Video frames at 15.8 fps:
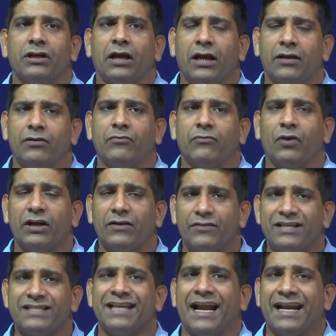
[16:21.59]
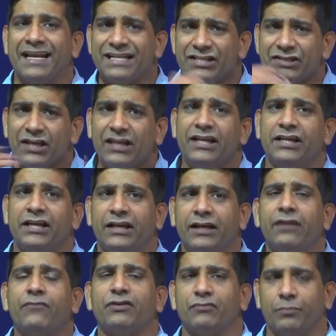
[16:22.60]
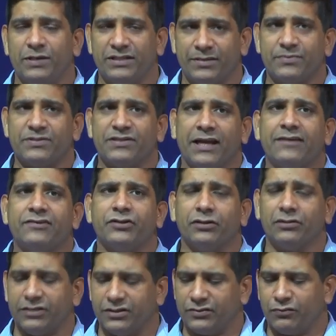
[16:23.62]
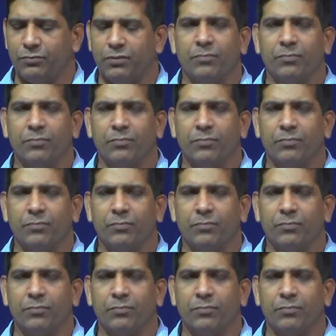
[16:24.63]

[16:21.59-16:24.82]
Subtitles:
and whatever is additionally needed, which will be substantial, this will be